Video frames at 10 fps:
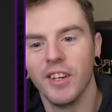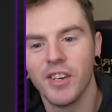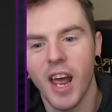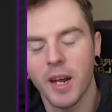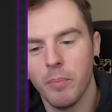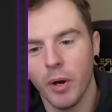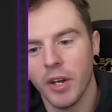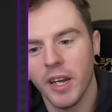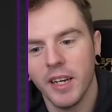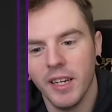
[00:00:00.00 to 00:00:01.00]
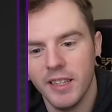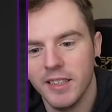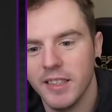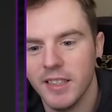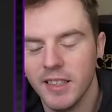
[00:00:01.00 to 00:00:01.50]
Check, buddy.
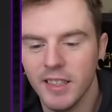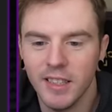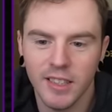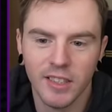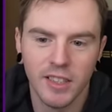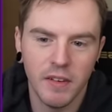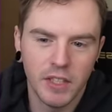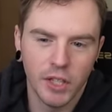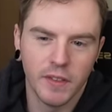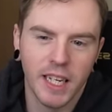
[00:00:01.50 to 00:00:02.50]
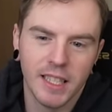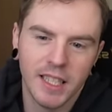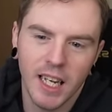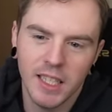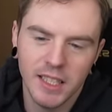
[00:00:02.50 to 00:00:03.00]
Does he ever shove king
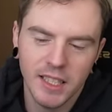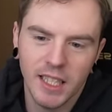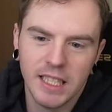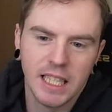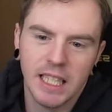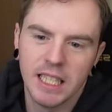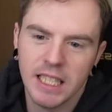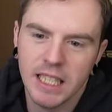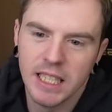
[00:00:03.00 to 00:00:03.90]
10? Ace king?